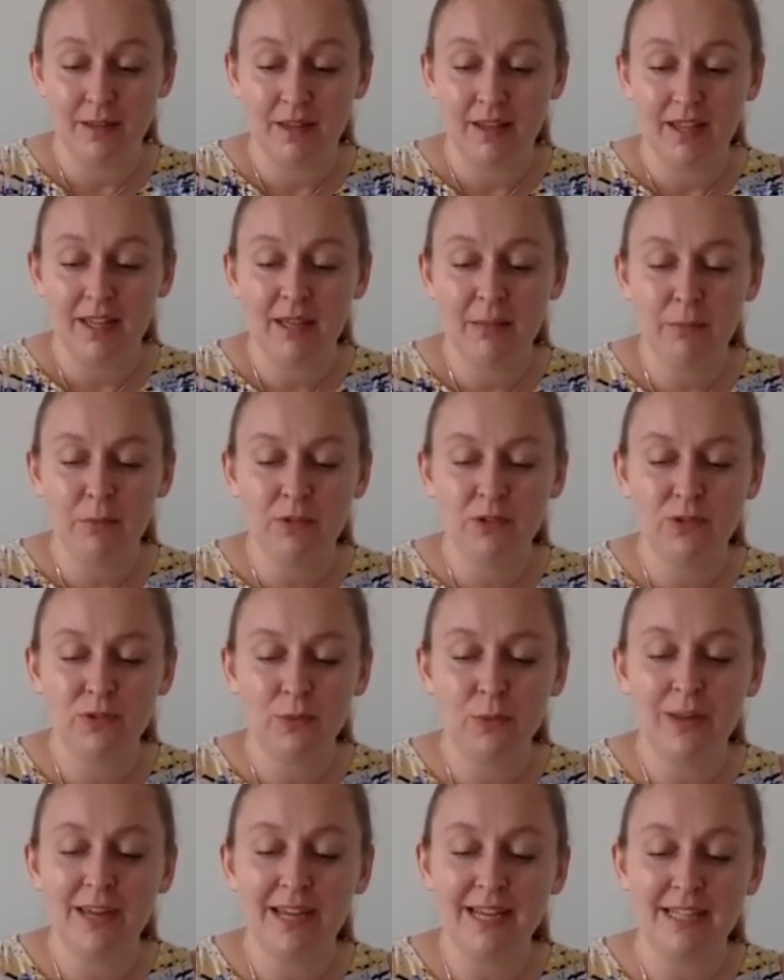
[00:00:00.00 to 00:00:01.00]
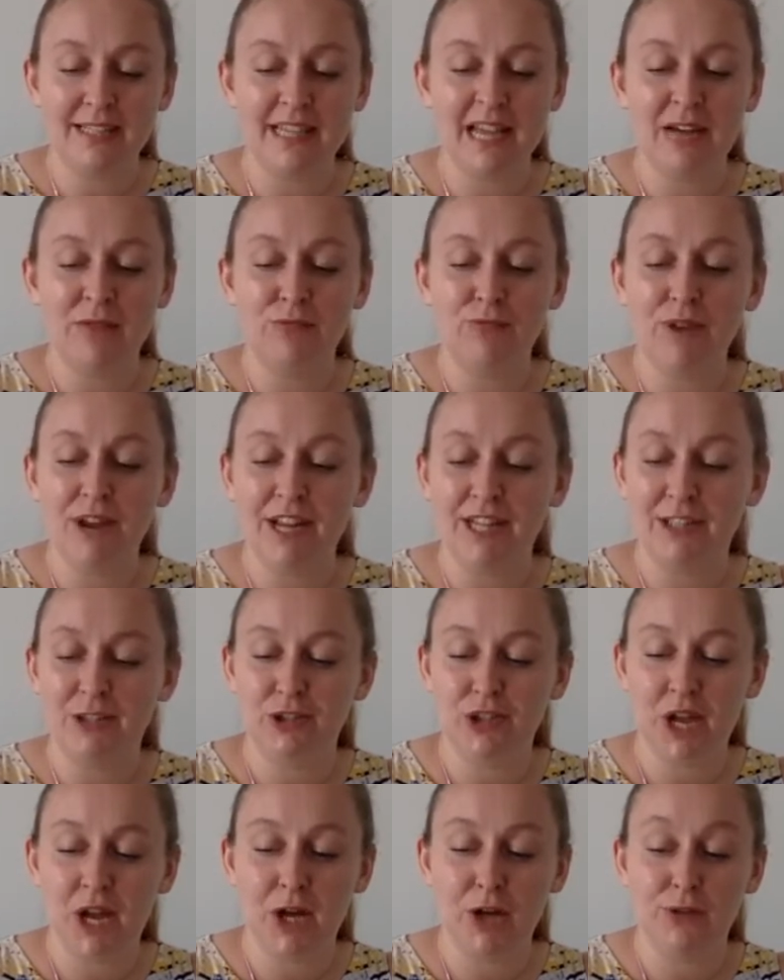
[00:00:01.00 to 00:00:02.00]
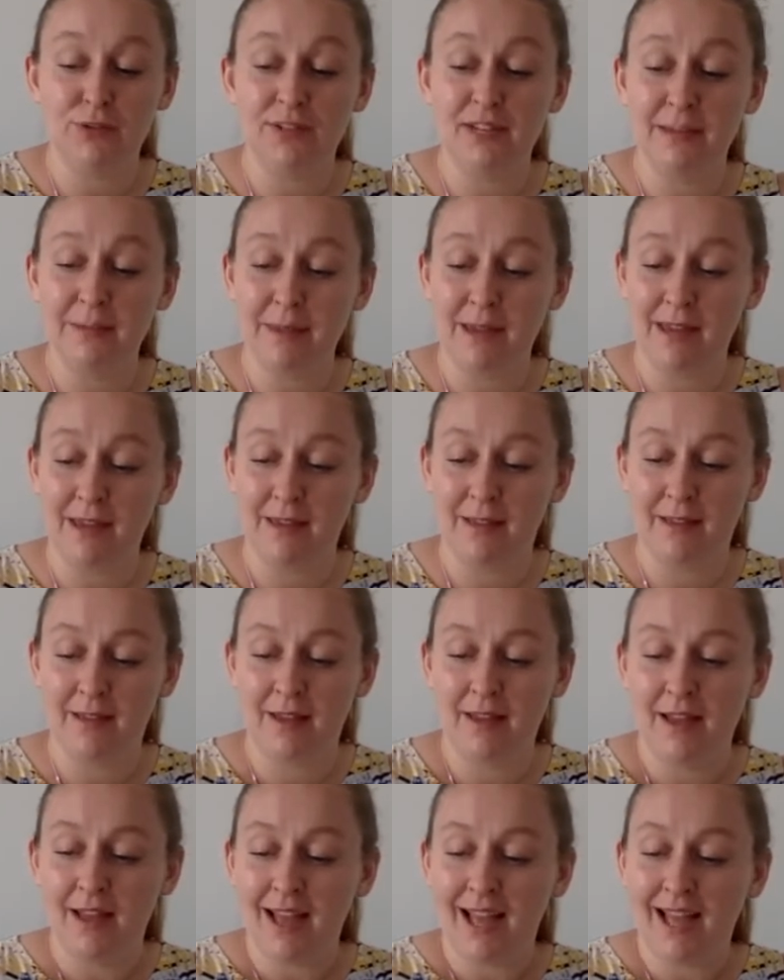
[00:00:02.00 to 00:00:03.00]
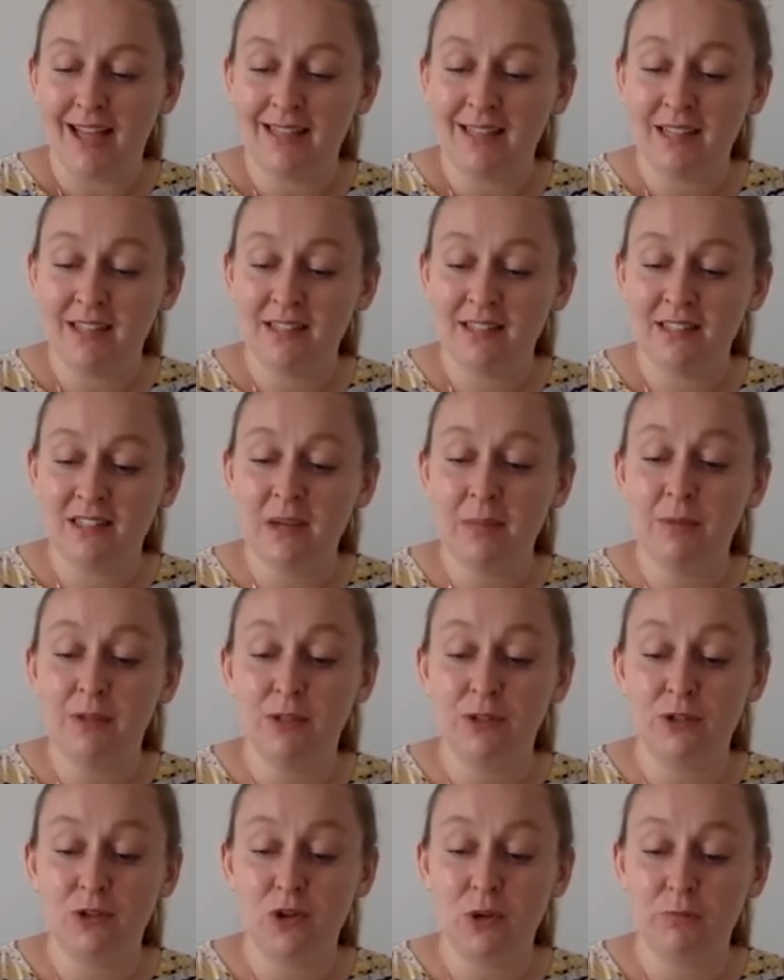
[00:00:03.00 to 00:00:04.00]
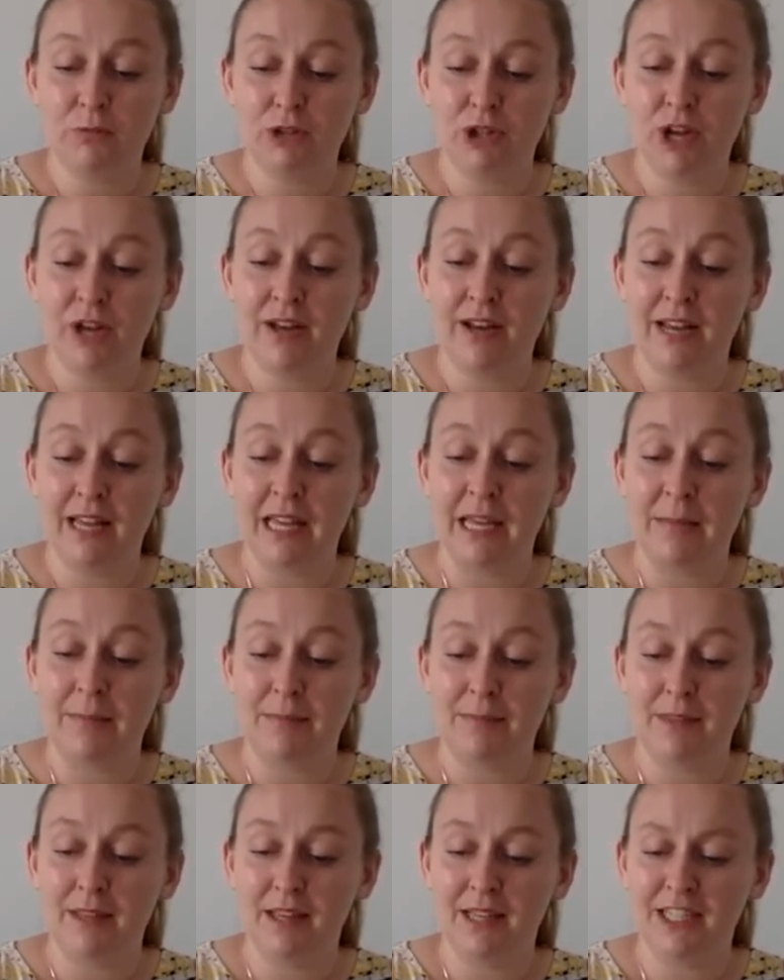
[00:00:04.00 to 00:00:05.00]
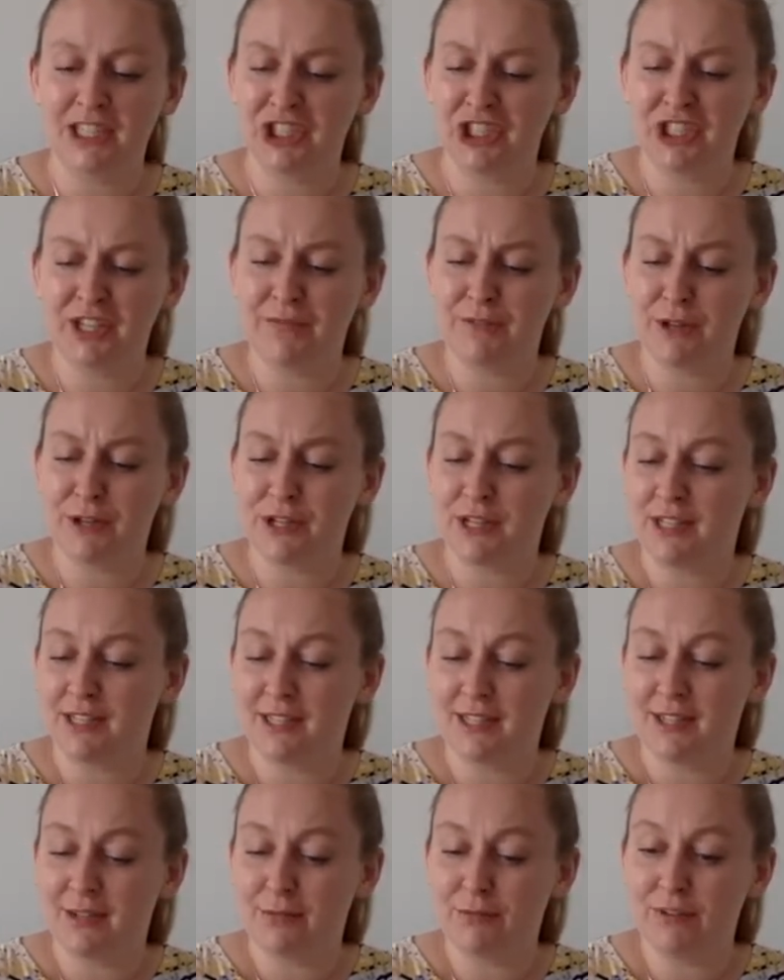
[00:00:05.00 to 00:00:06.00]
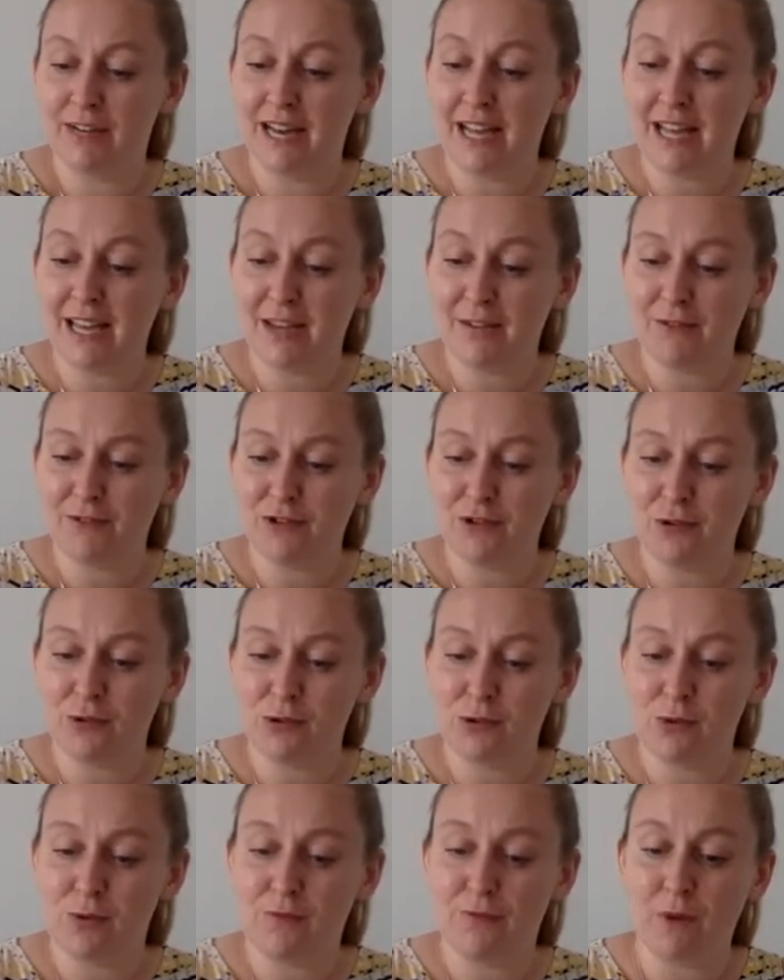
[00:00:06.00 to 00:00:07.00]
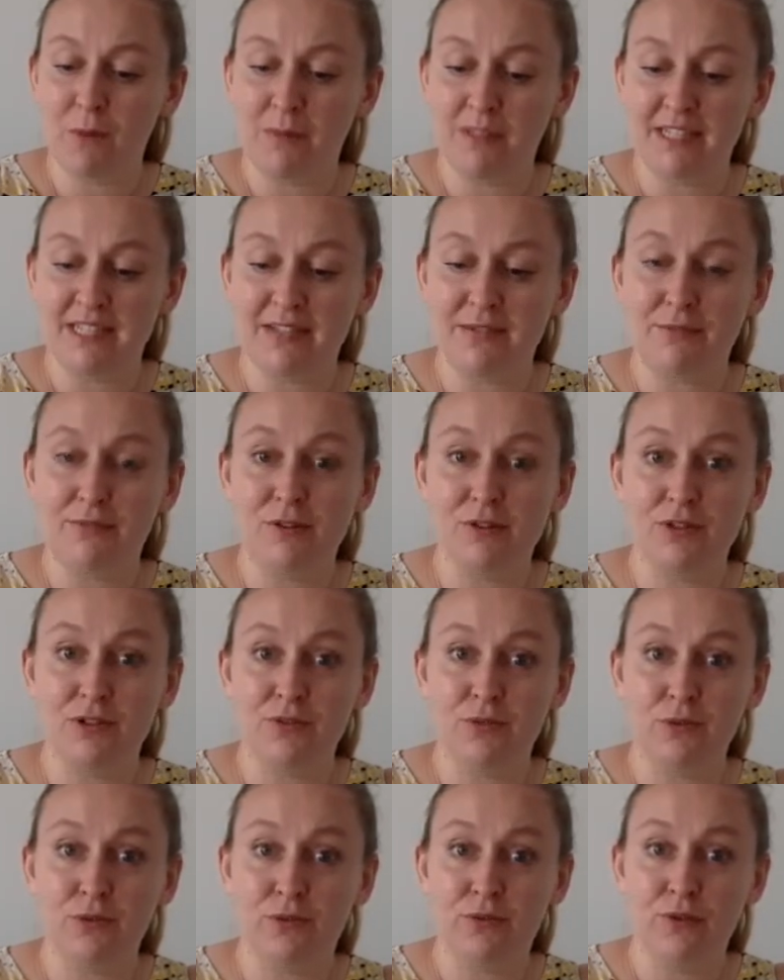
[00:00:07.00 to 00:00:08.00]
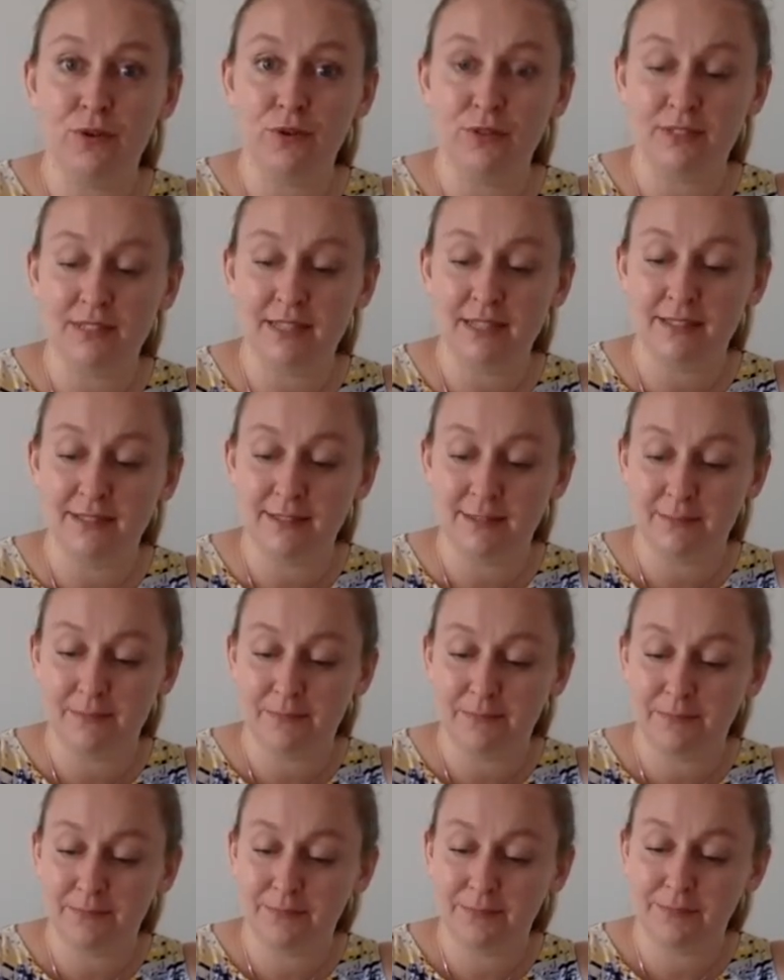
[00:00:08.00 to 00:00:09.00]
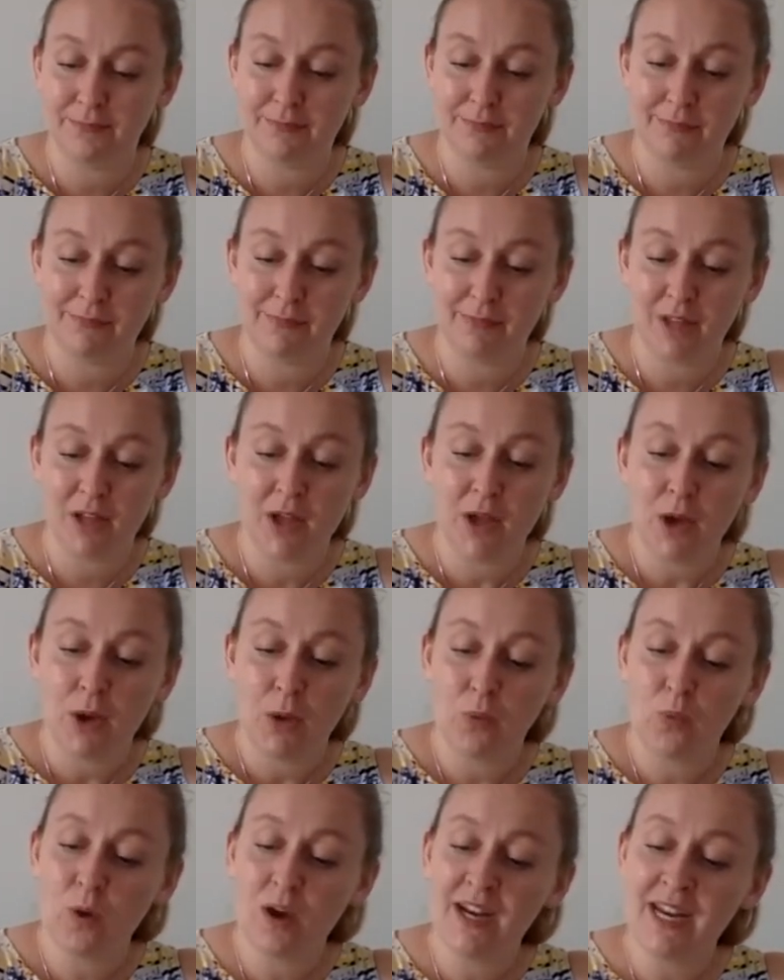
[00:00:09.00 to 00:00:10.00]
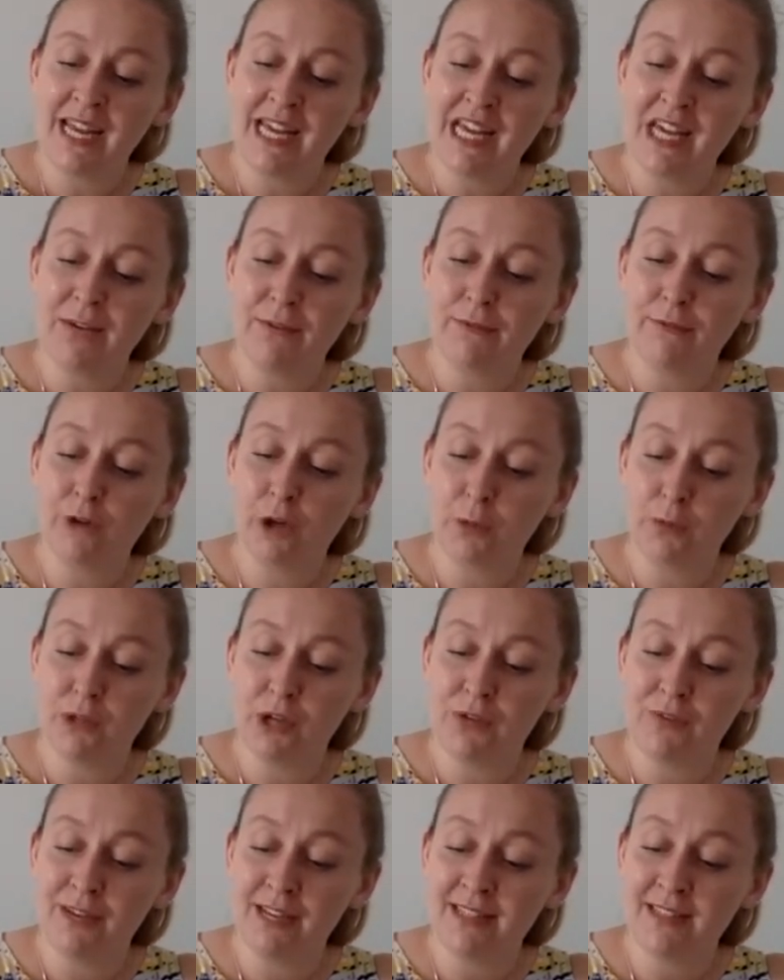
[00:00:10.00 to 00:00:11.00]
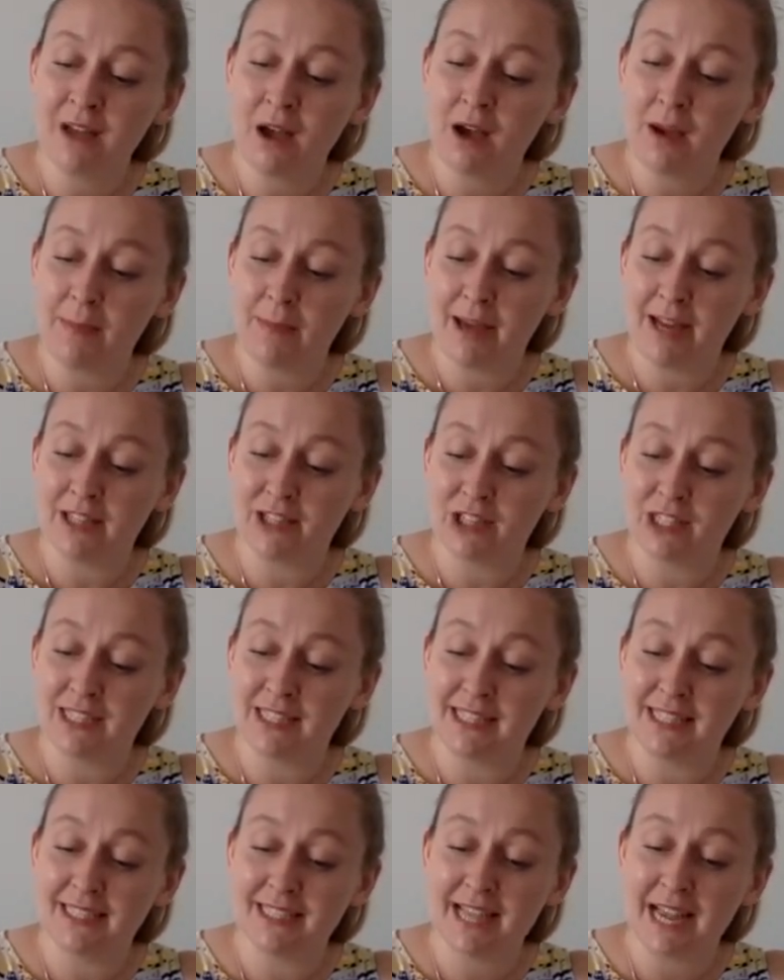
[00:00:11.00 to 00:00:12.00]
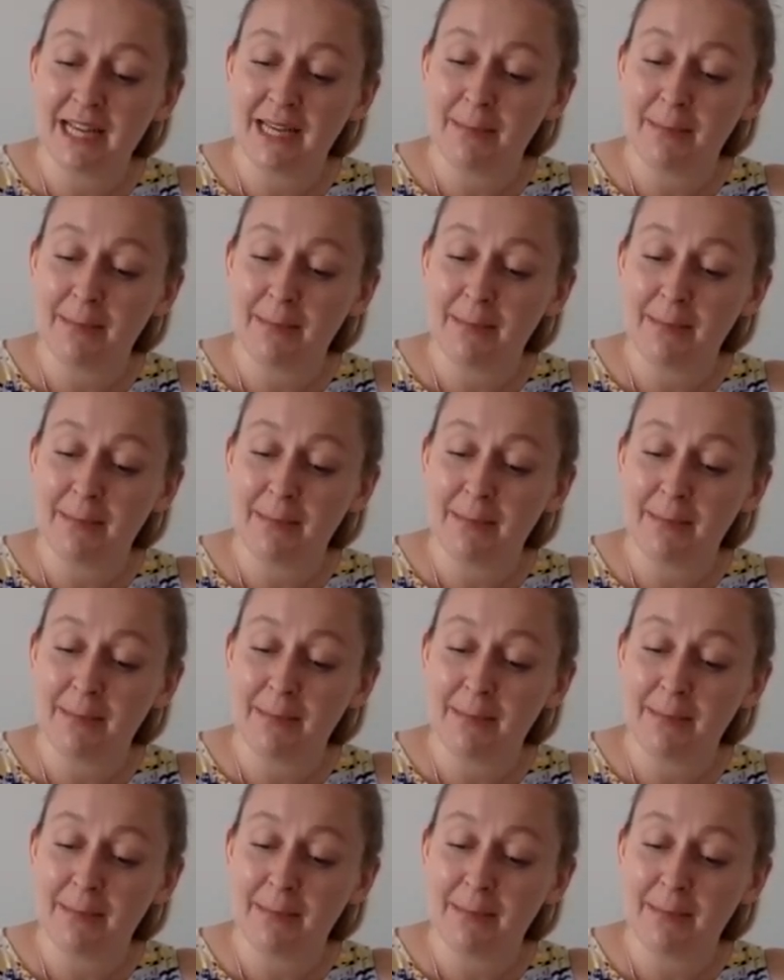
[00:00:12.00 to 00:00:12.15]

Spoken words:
It was sweet and rich and creamy, and his stomach stopped churning. He shivered, relieved not to have vomited in front of all the foxes. One ear flopped over his eye patch as he sank